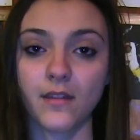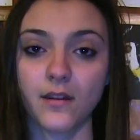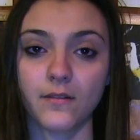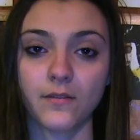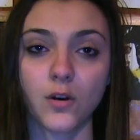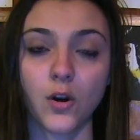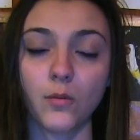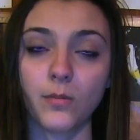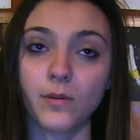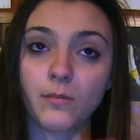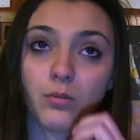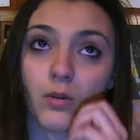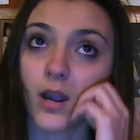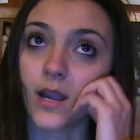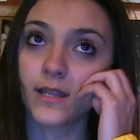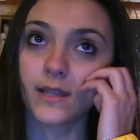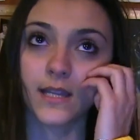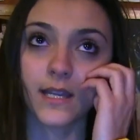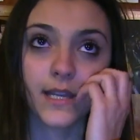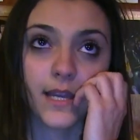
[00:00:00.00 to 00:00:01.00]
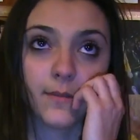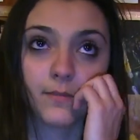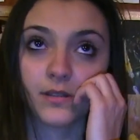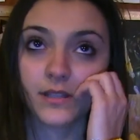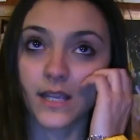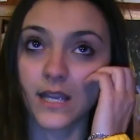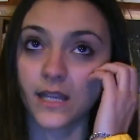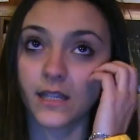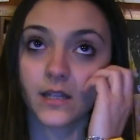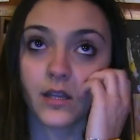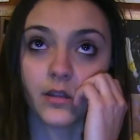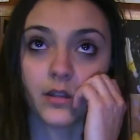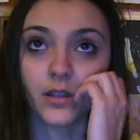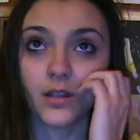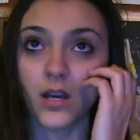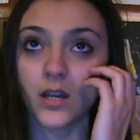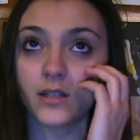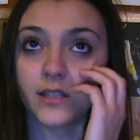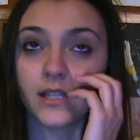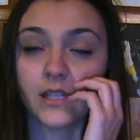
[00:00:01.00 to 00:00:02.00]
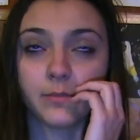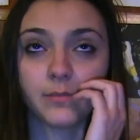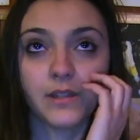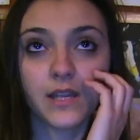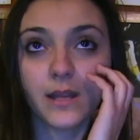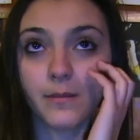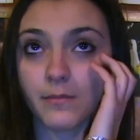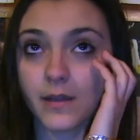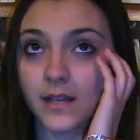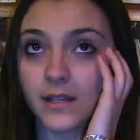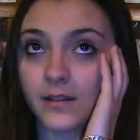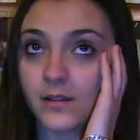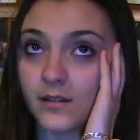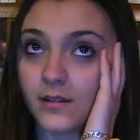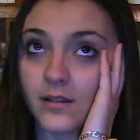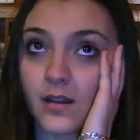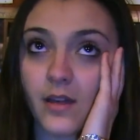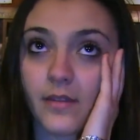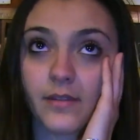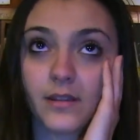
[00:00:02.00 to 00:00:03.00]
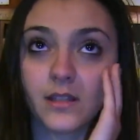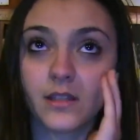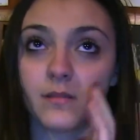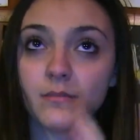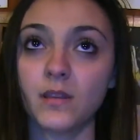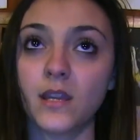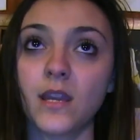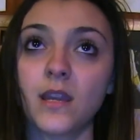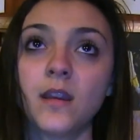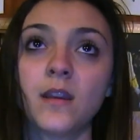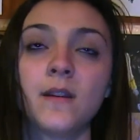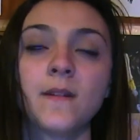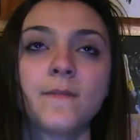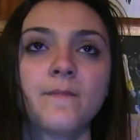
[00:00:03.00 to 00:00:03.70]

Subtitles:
of Kobe Bryant," they kept saying it on ESPN, meant nothing to me.